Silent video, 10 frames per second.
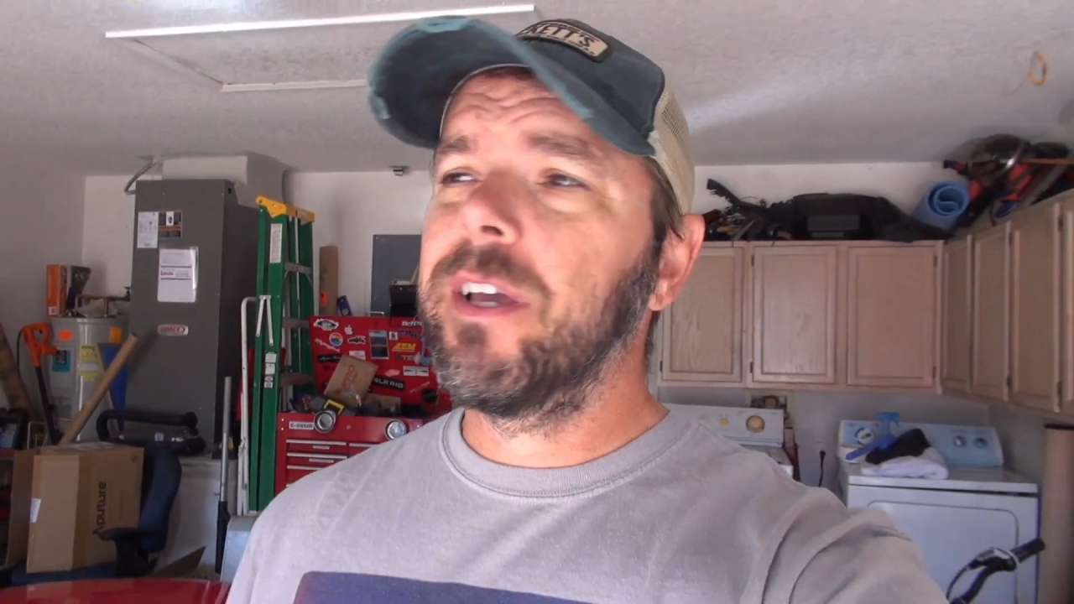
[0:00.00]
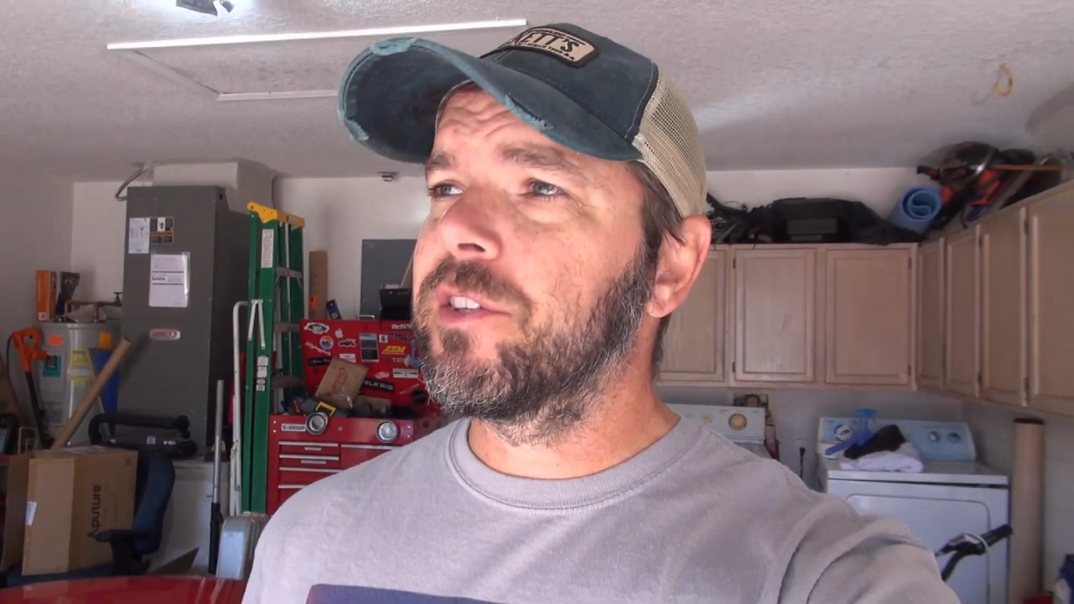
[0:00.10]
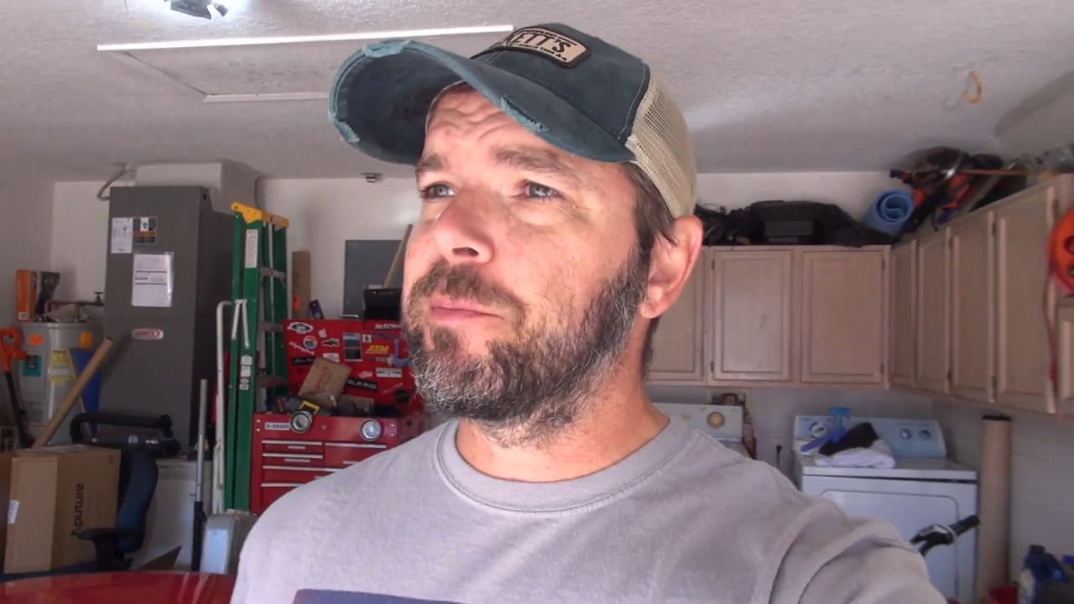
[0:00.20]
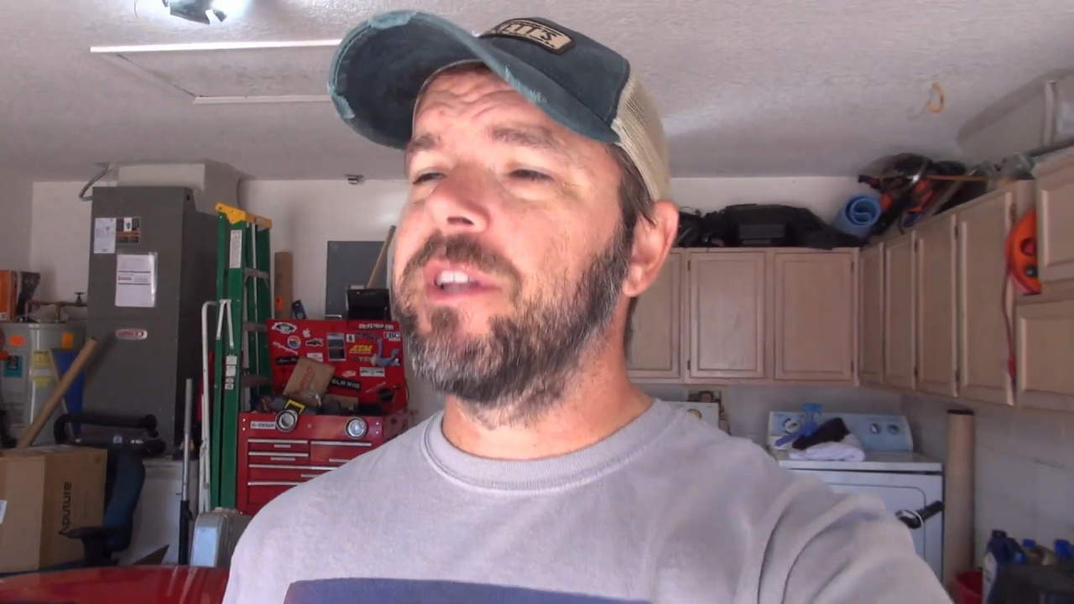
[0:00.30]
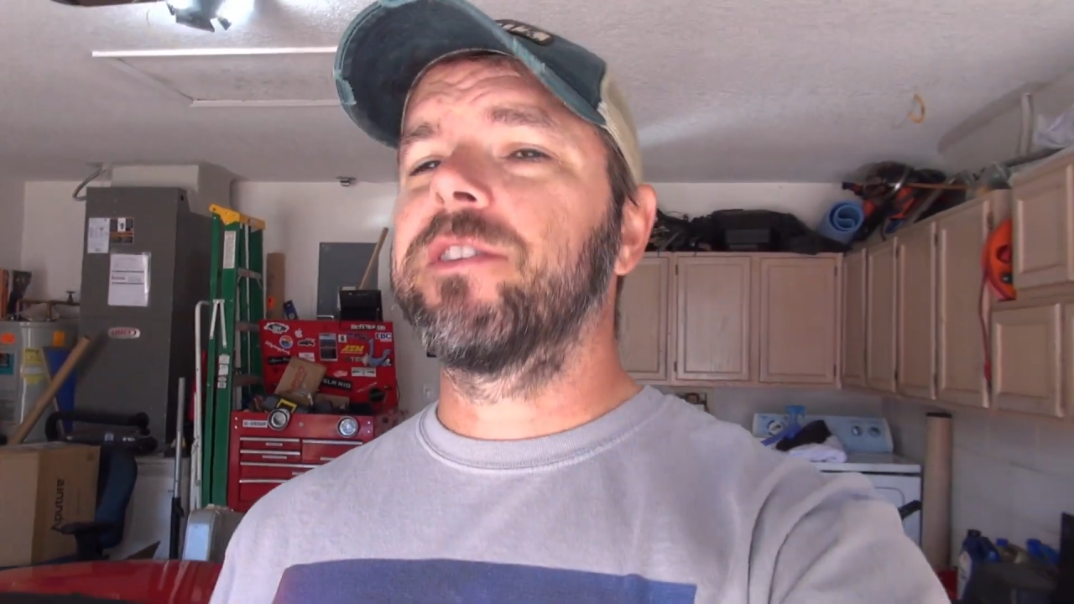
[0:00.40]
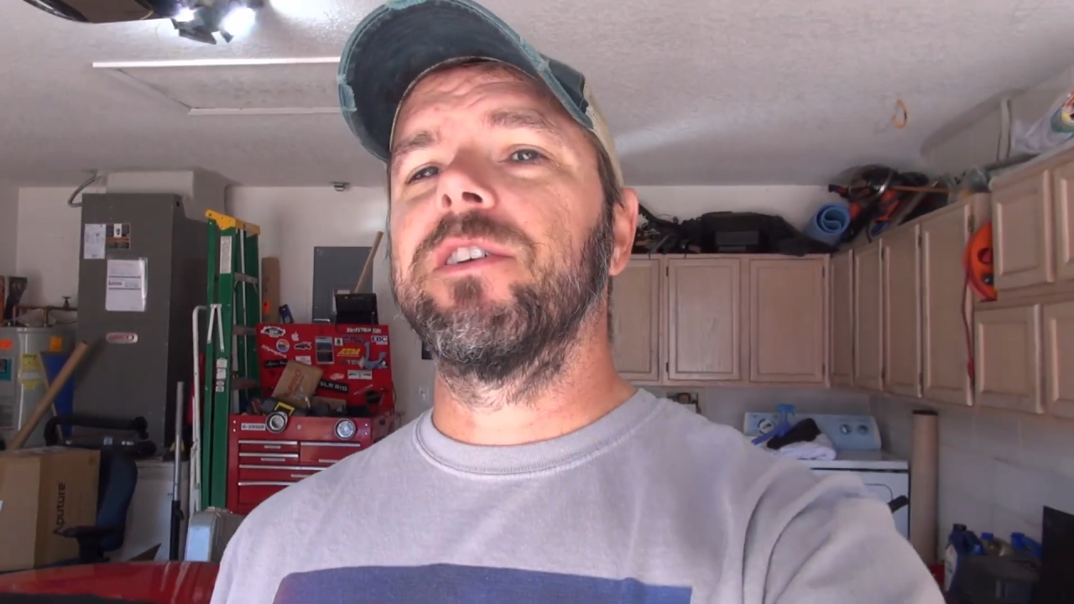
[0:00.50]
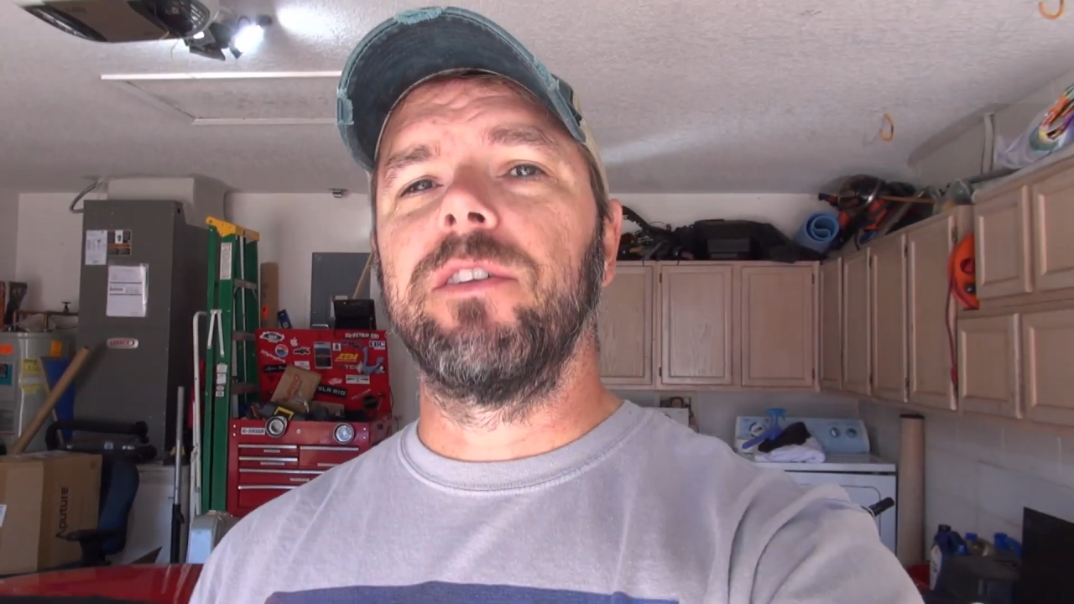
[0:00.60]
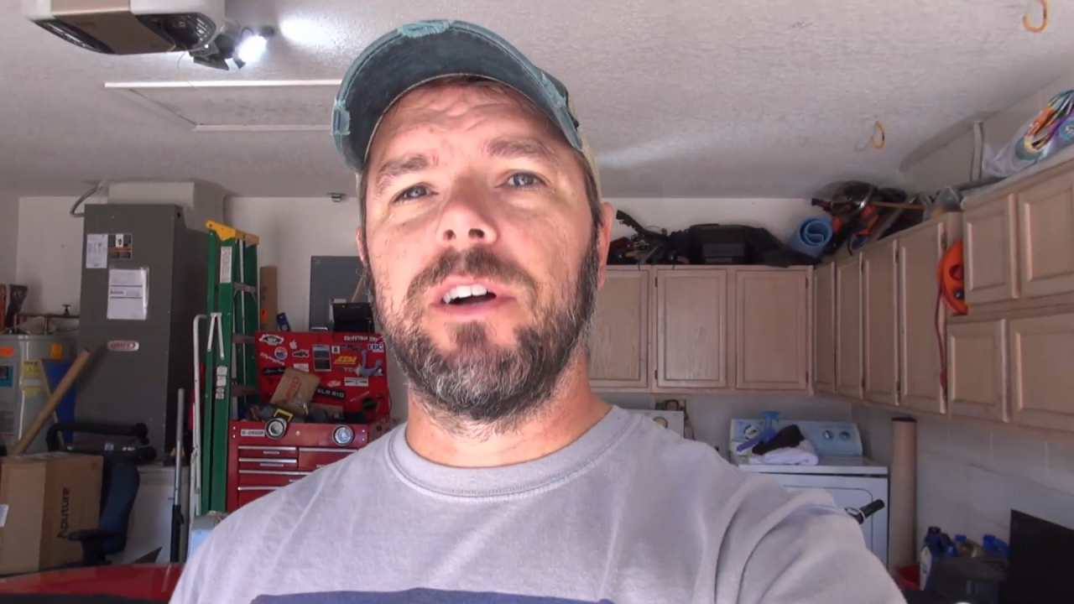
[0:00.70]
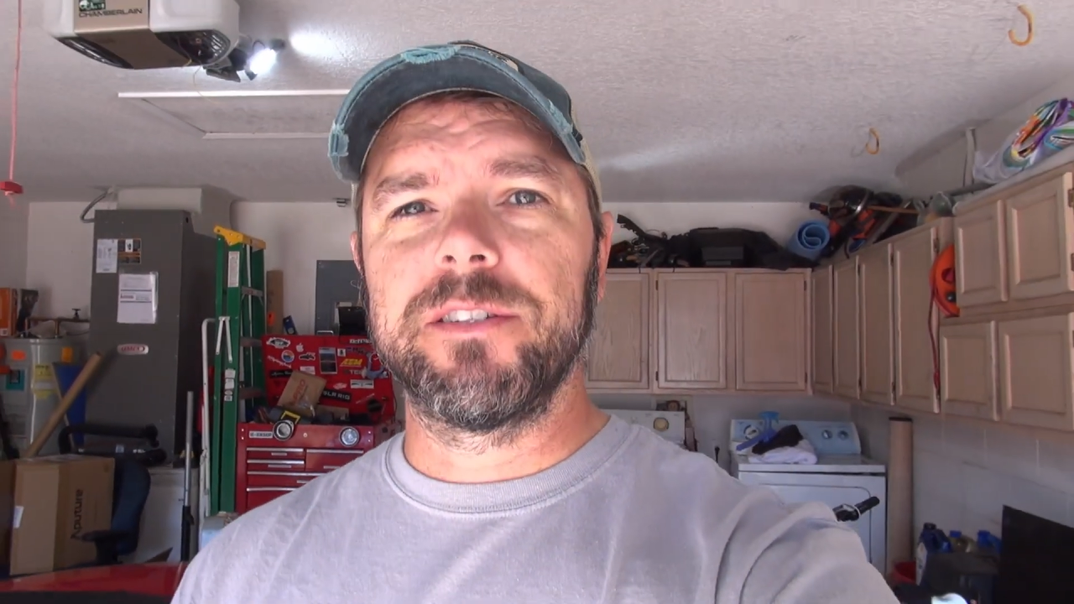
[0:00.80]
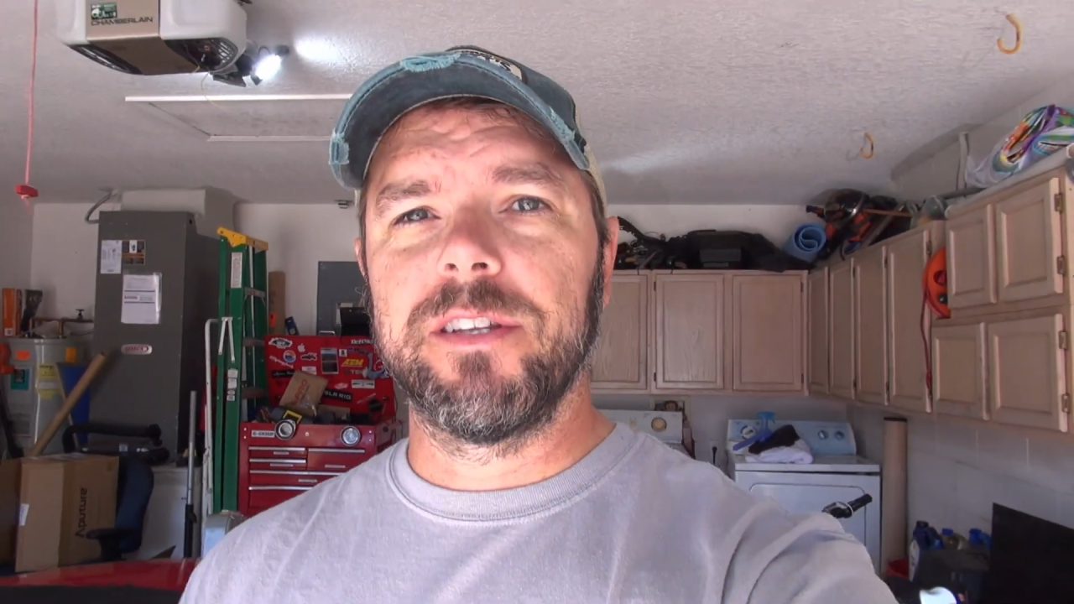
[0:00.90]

it's been so long